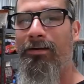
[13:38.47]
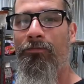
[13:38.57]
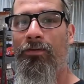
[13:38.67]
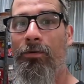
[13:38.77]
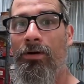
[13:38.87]
if
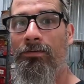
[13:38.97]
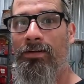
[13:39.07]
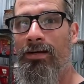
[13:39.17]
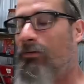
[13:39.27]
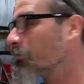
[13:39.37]
the oil
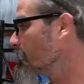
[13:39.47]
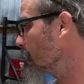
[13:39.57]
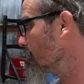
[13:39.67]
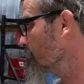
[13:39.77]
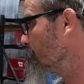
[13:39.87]
tank
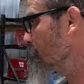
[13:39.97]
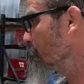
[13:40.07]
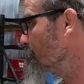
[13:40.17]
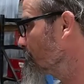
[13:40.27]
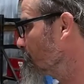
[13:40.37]
will,
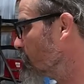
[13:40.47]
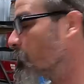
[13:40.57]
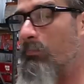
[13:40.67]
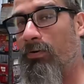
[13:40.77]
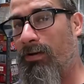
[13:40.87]
when
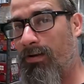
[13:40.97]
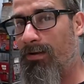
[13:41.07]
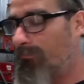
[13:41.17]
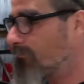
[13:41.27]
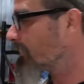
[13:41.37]
we put it
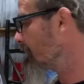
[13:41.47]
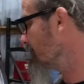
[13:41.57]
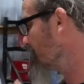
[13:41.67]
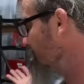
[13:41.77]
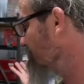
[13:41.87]
in, will
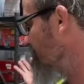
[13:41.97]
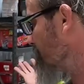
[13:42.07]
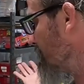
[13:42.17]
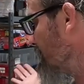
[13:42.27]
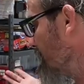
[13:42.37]
it
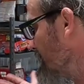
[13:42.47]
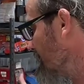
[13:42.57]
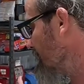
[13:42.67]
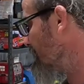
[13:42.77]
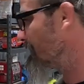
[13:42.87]
be
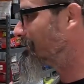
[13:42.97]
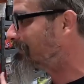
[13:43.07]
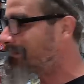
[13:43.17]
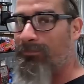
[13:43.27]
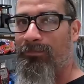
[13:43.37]

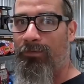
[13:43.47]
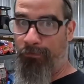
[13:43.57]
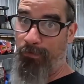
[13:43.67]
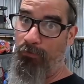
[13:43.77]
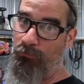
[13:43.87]

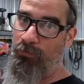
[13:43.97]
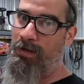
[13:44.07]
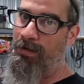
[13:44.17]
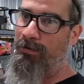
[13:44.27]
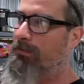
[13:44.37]
still
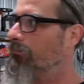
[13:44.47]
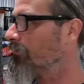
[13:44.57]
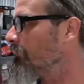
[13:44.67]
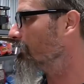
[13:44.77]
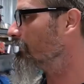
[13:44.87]
straight. So
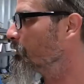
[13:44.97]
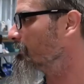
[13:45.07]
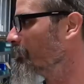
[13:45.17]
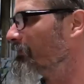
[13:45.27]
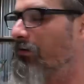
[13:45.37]
let's put
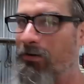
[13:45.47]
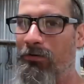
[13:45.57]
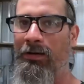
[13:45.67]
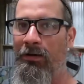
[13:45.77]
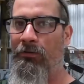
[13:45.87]
that sucker
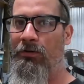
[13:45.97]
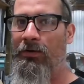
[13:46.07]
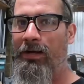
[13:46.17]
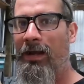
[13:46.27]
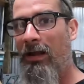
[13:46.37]
in there real
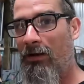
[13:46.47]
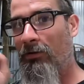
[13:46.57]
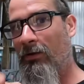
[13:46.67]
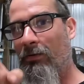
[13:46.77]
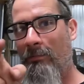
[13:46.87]
quick and I'll
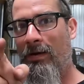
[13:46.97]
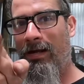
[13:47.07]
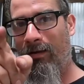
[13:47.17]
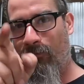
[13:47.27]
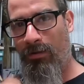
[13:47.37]
get right back
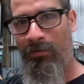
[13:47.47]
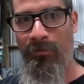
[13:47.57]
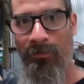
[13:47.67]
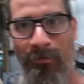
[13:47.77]
with you.